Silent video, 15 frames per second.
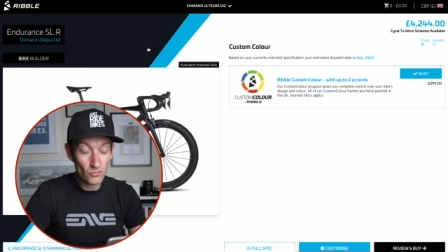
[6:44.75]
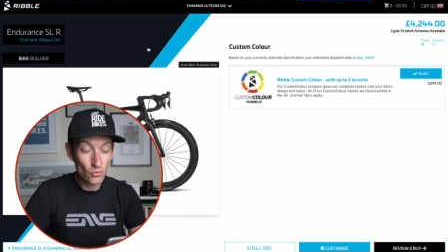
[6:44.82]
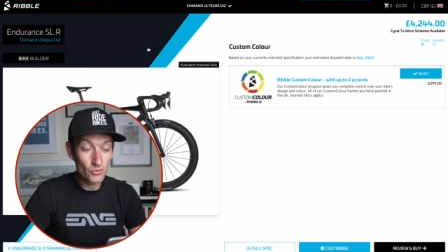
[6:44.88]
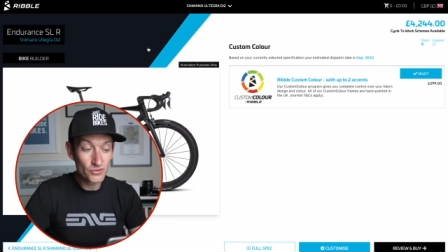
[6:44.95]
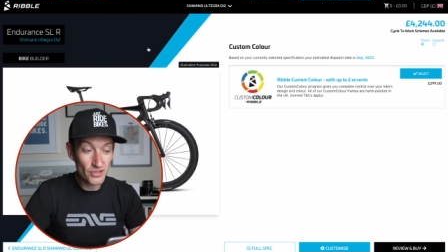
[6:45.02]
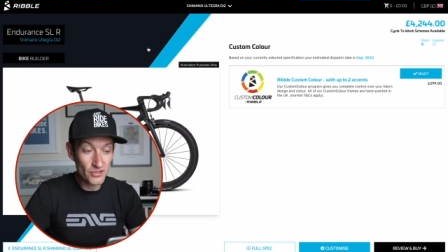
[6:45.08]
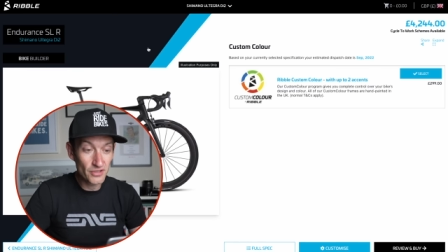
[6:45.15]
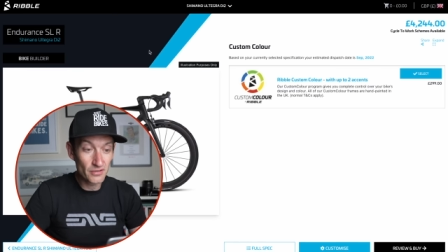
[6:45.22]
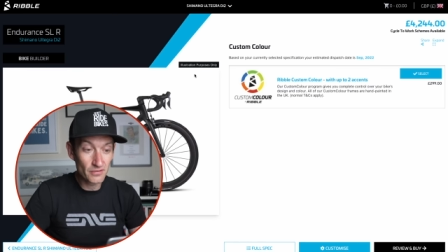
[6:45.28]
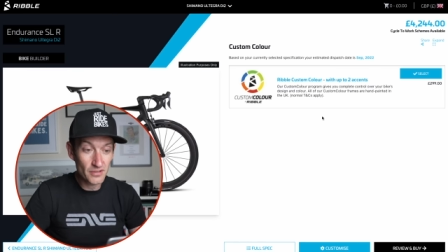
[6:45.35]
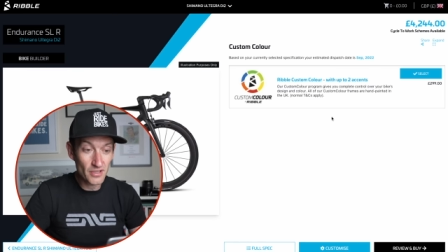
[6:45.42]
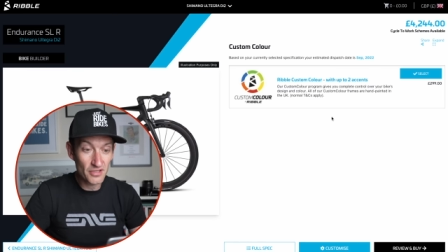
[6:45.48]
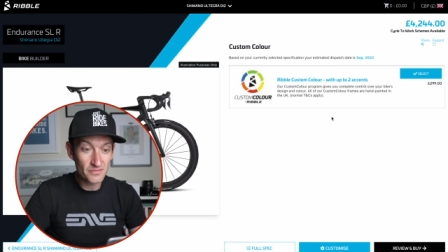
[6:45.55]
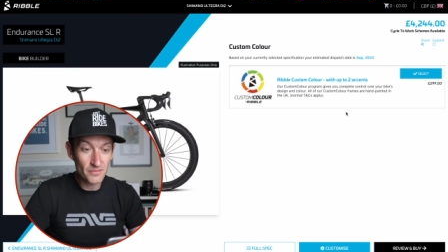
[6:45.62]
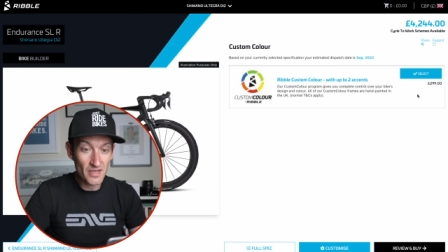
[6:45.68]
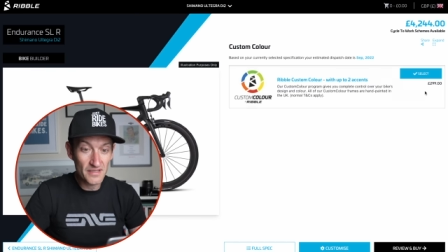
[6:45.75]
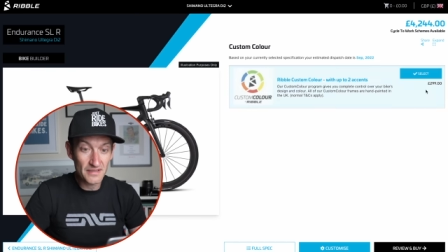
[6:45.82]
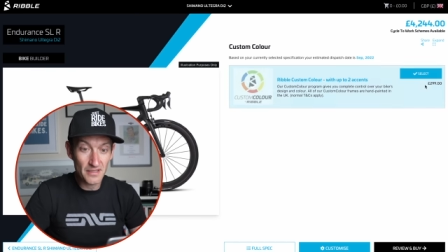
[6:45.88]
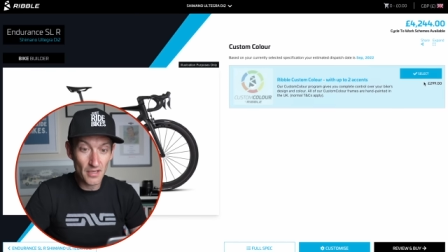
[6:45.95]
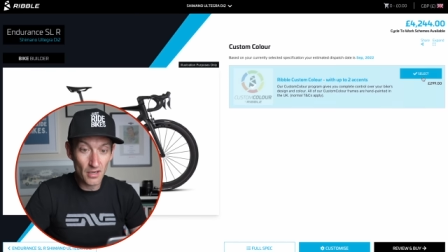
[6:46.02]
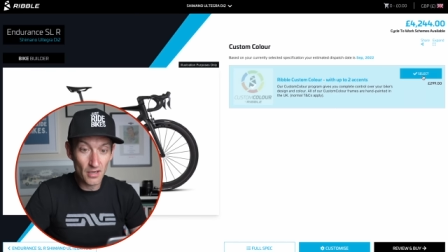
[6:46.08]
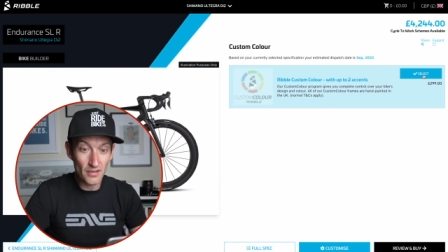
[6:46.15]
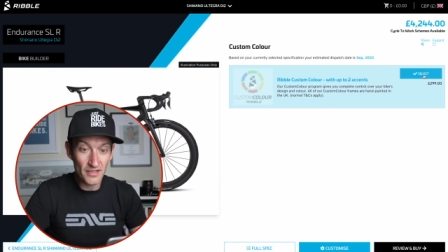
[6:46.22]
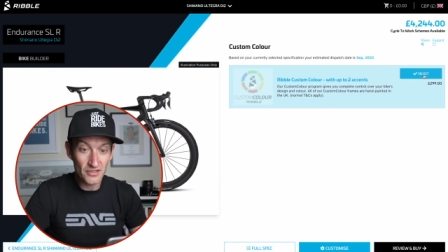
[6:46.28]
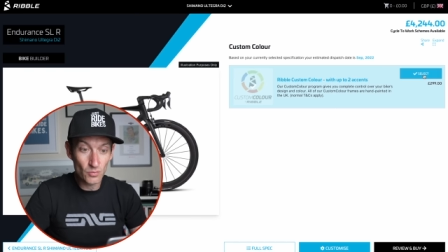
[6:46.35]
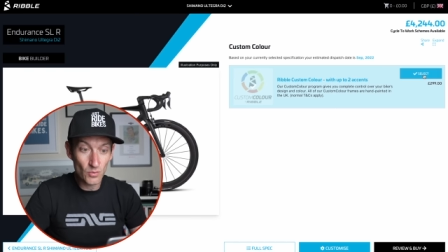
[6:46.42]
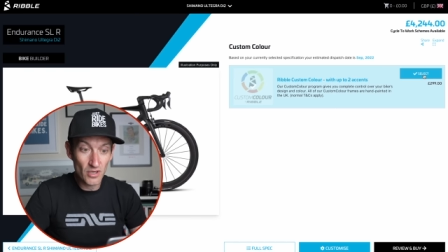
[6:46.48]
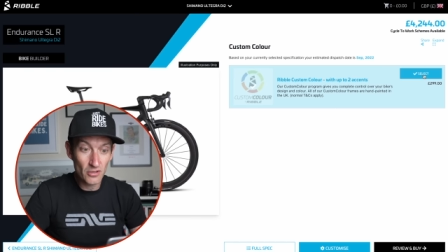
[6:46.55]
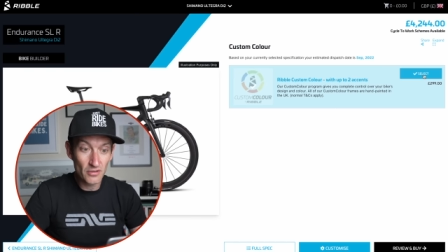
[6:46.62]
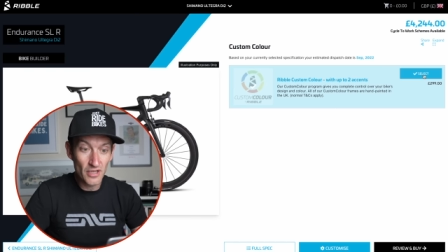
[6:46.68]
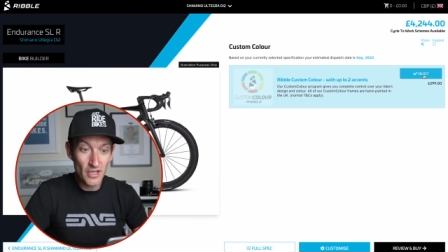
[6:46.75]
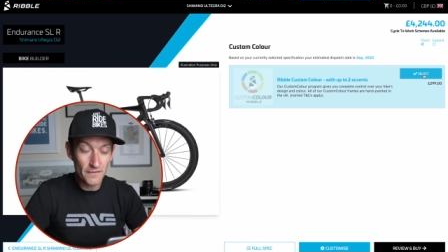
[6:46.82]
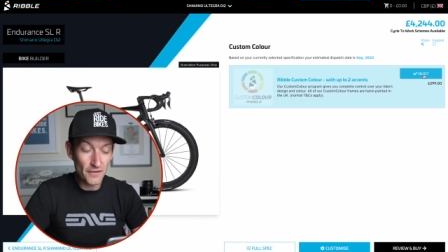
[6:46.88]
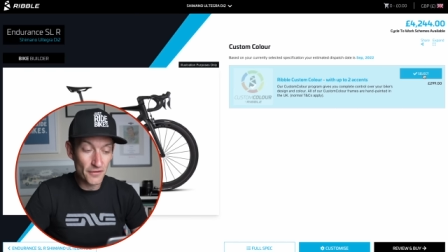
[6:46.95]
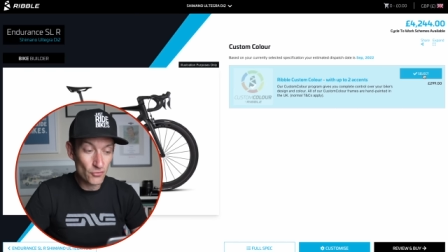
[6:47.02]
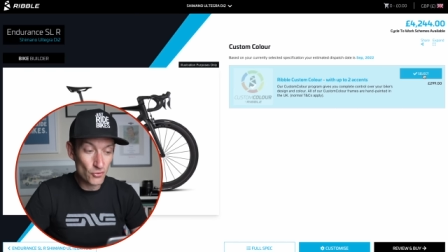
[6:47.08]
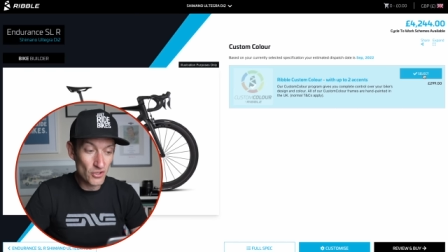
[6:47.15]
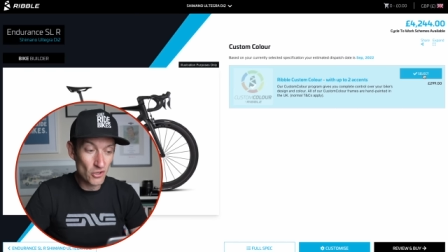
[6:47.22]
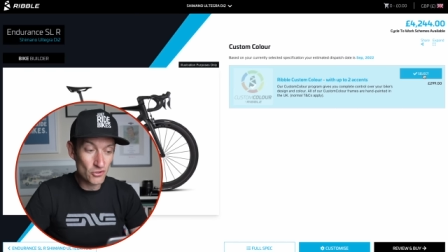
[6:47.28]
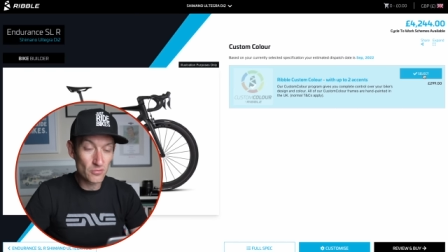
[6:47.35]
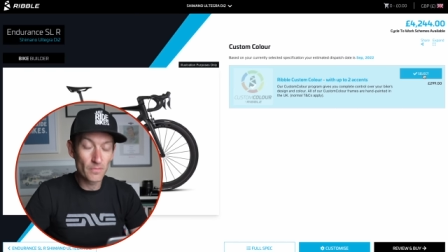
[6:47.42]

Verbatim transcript: also you can customise the colour as well for £300,